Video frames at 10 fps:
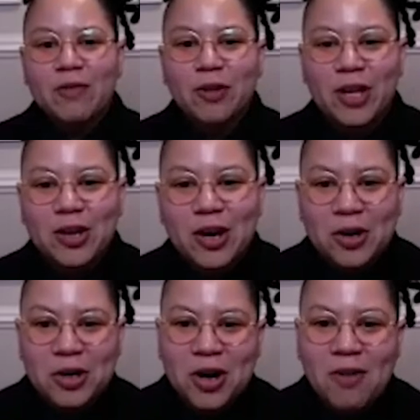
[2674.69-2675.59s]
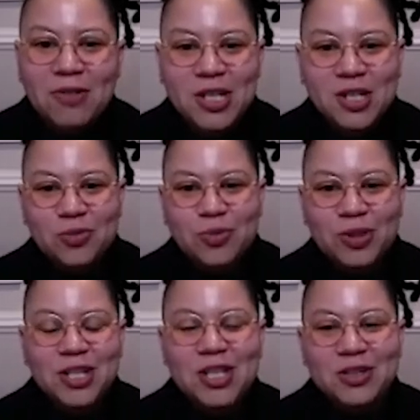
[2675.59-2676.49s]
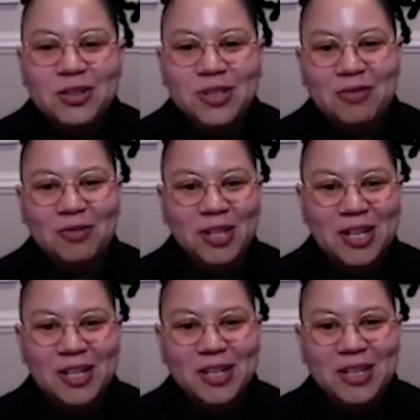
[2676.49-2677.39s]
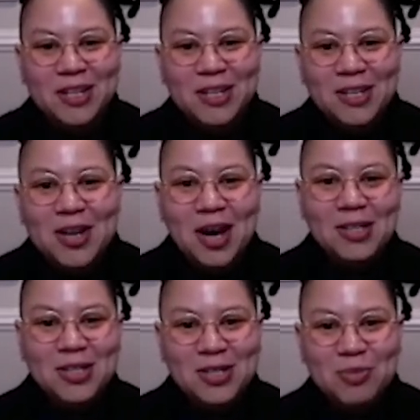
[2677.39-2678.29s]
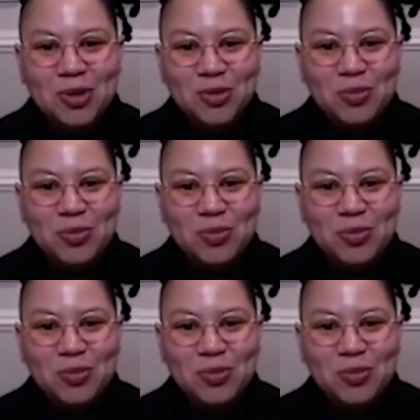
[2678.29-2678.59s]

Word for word: I felt like our conversation with Nikhil definitely got to some of those